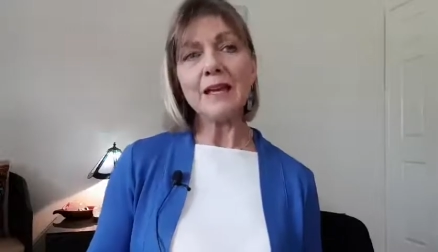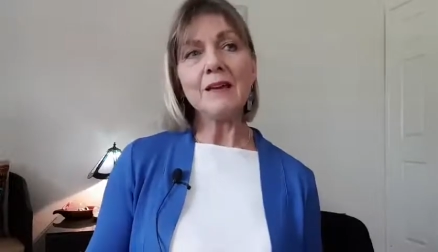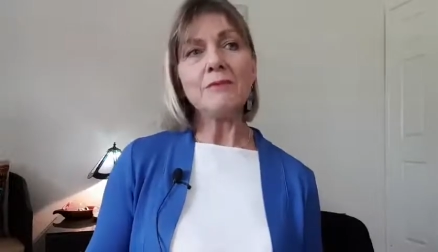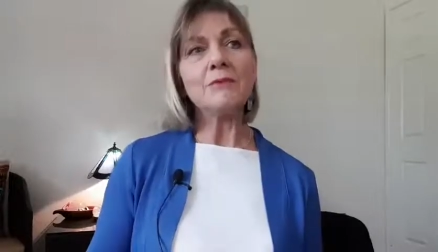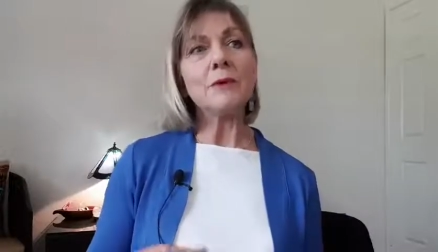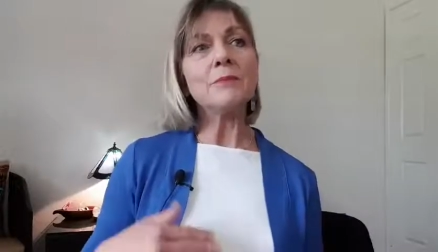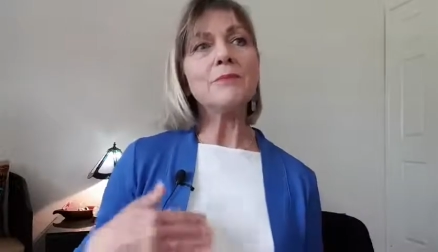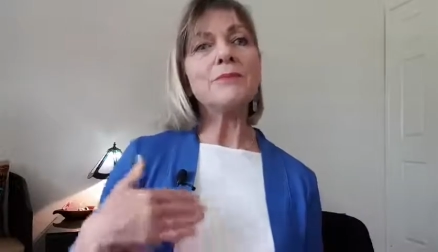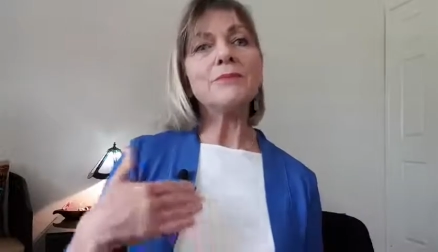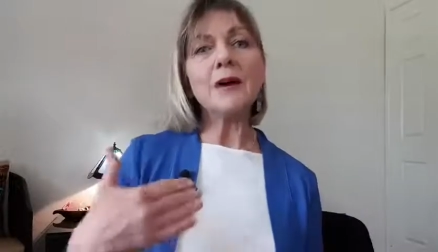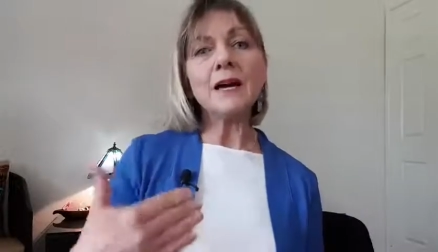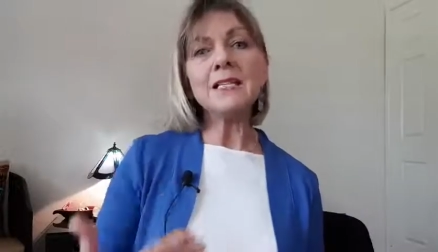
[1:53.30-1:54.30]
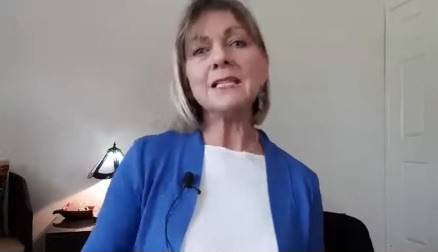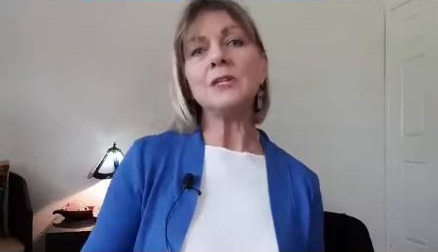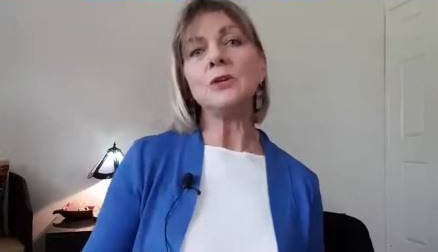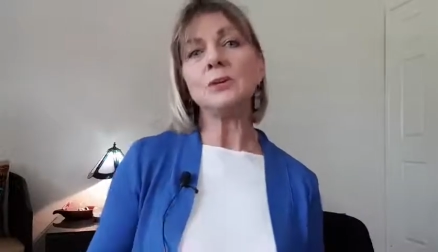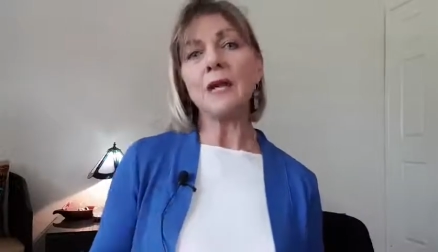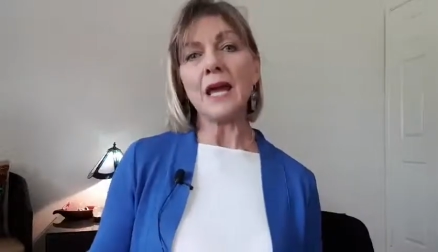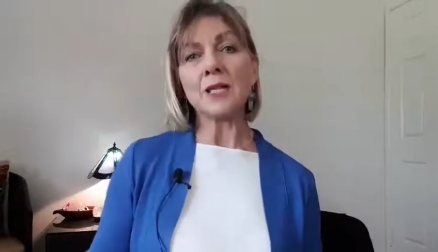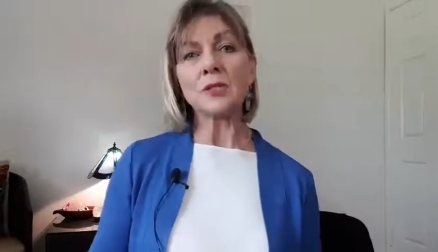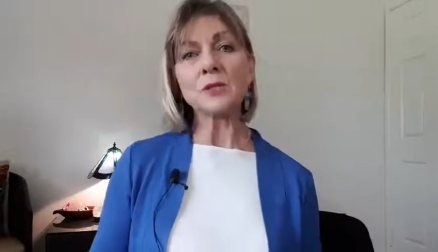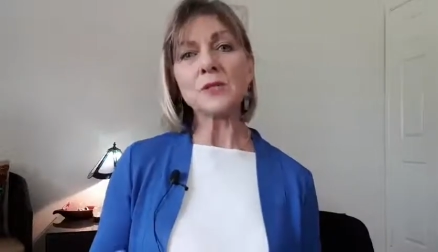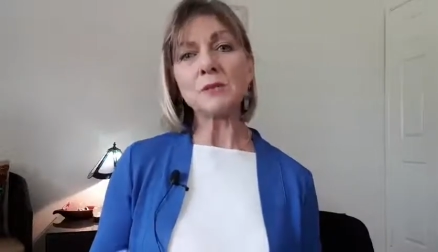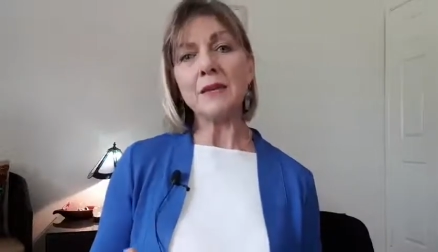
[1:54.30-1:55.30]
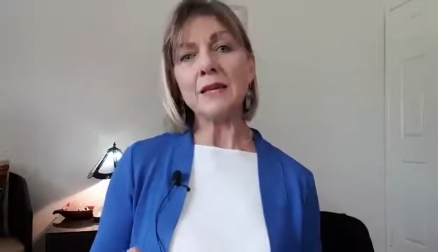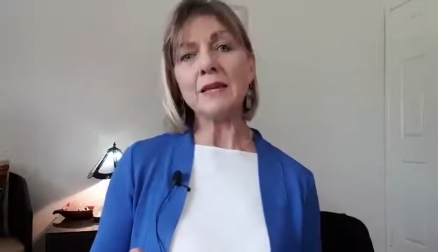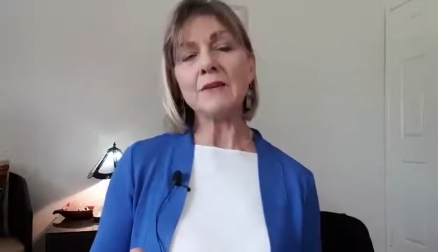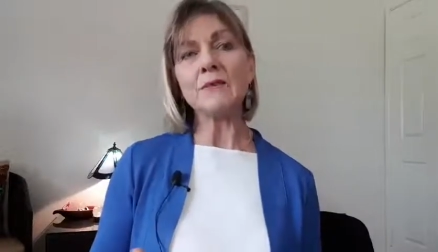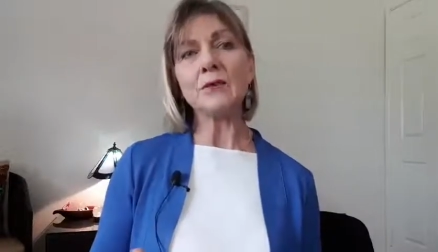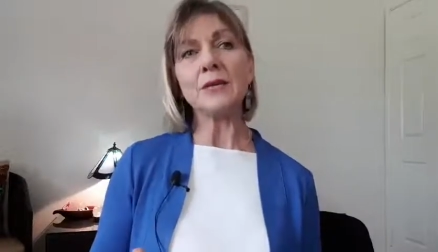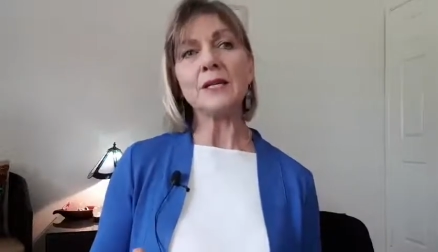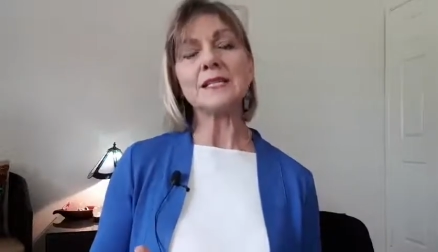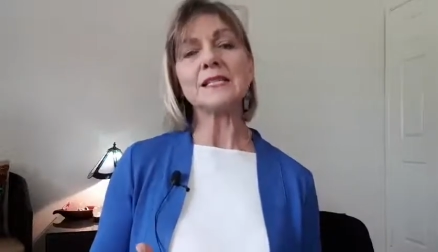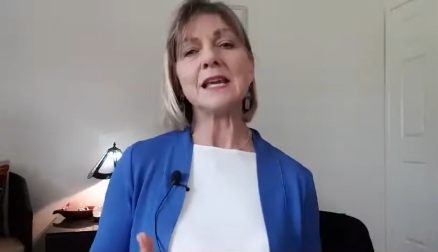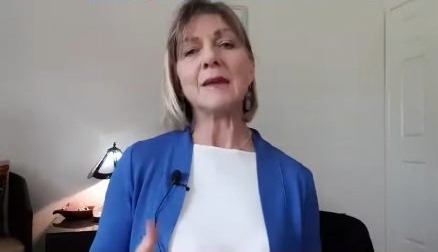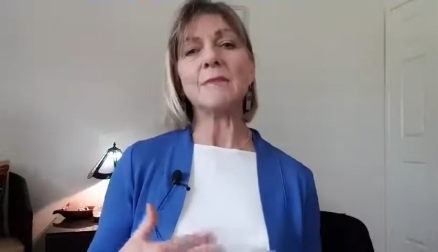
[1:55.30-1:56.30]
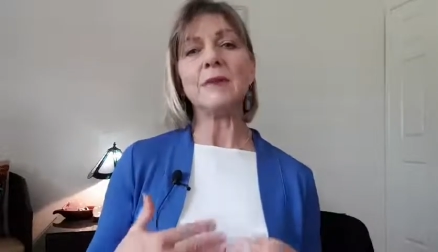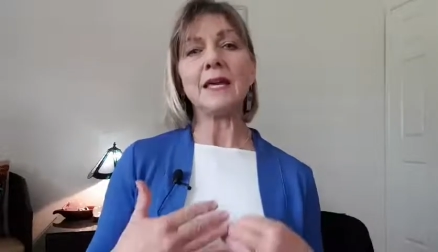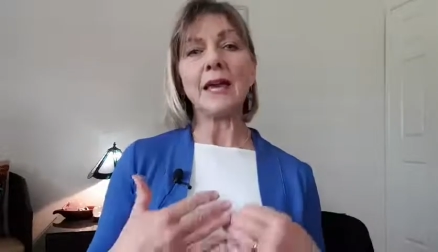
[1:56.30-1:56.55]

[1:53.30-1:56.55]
from finding your natural speaking voice and being